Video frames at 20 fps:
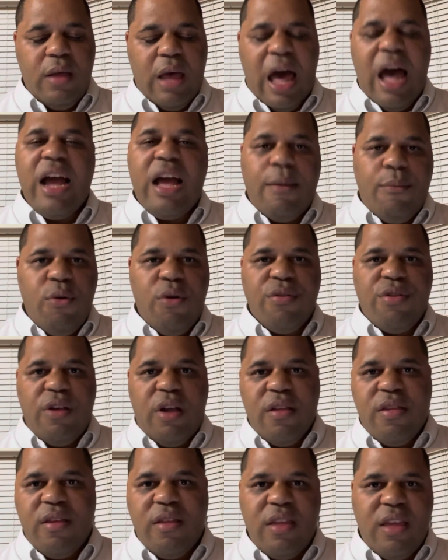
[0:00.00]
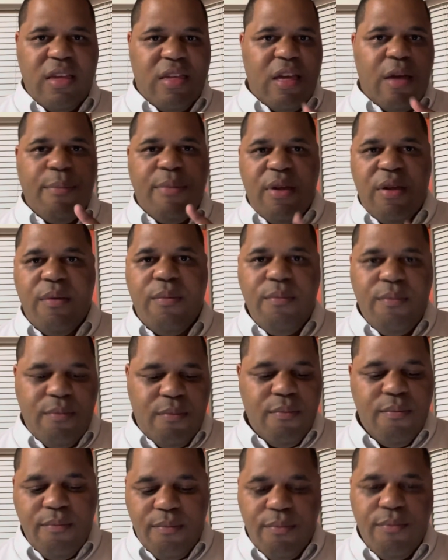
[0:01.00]
I got more thoughts on this. I'll be,
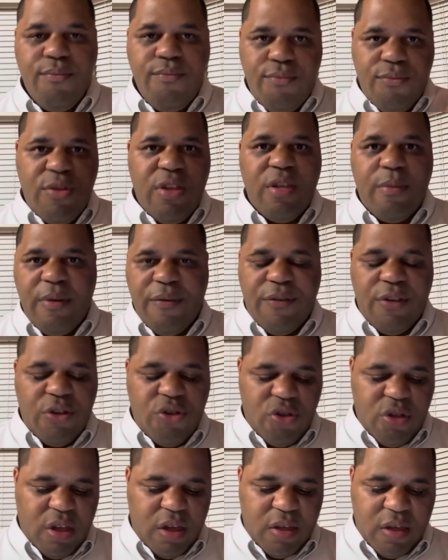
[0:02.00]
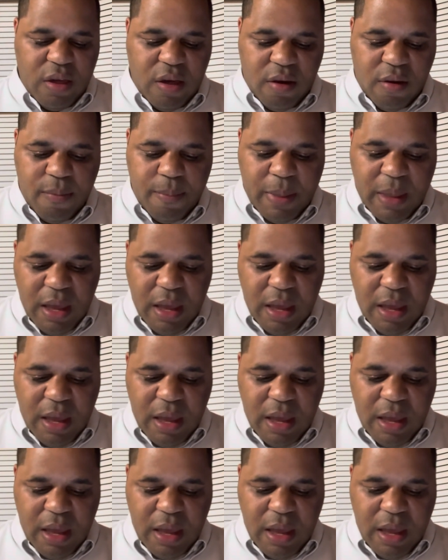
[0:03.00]
just let me finish this here.